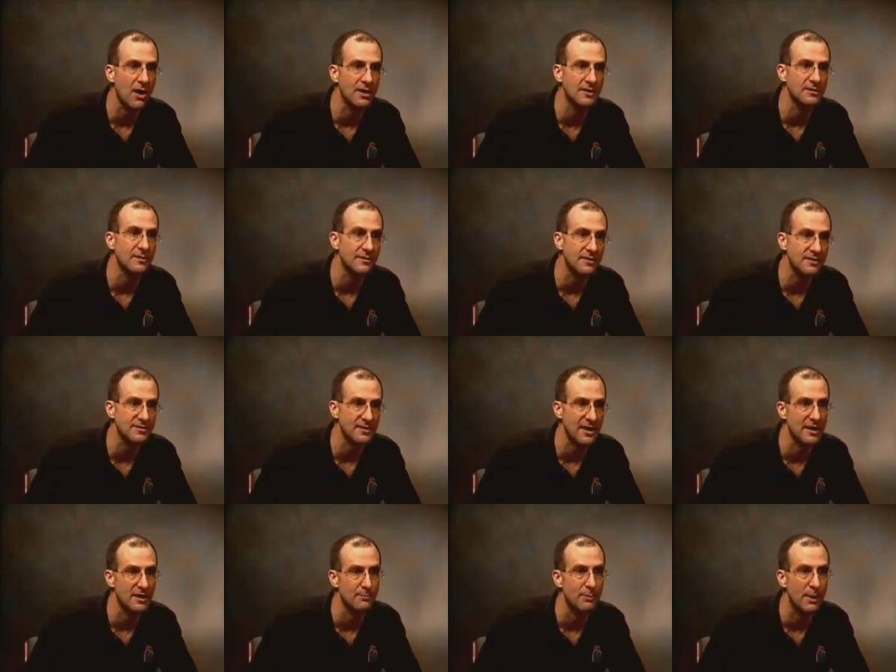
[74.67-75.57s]
on this
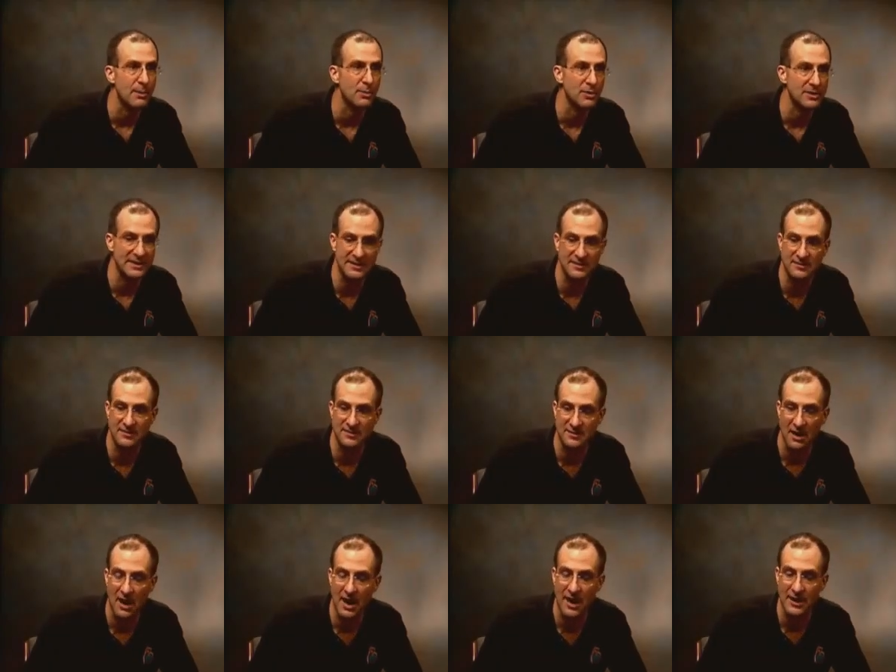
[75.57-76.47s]
air bubble
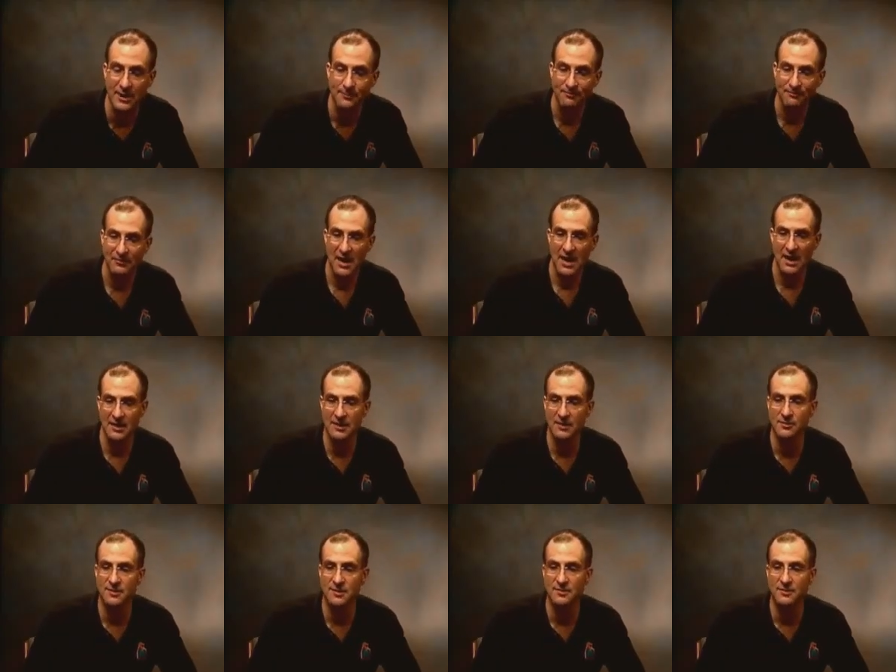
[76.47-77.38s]
inside. And
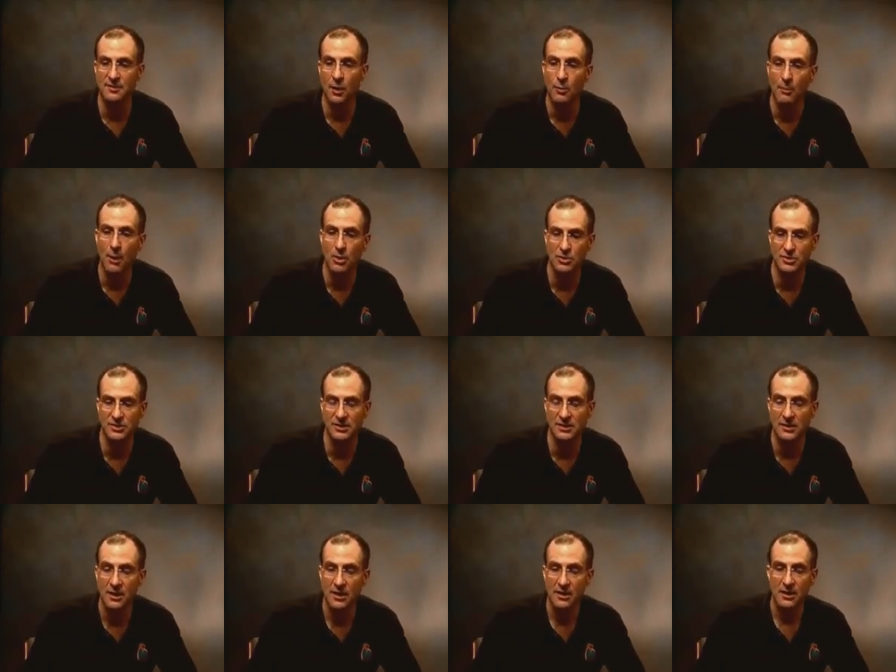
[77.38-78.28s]
here's a slow
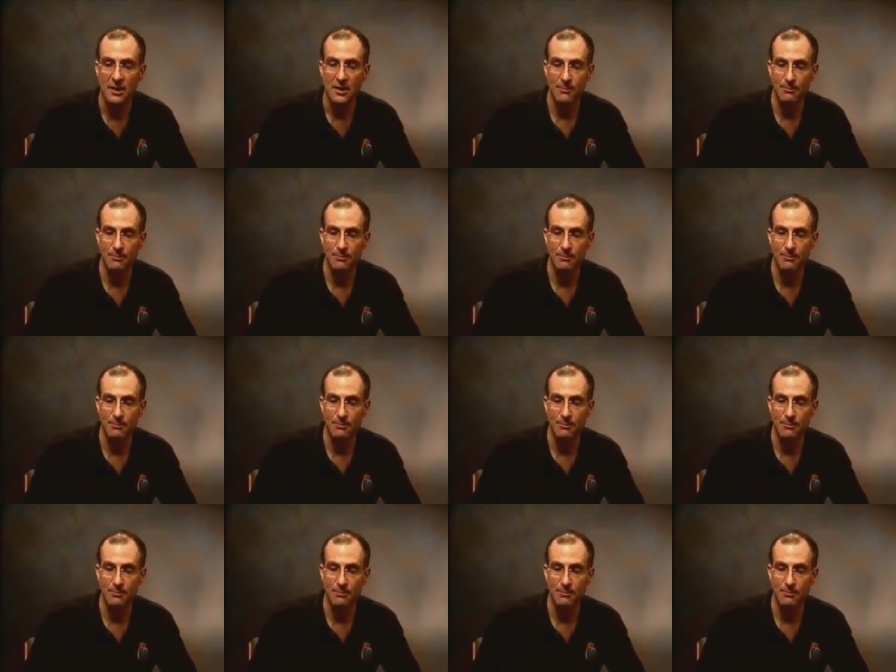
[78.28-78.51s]
motion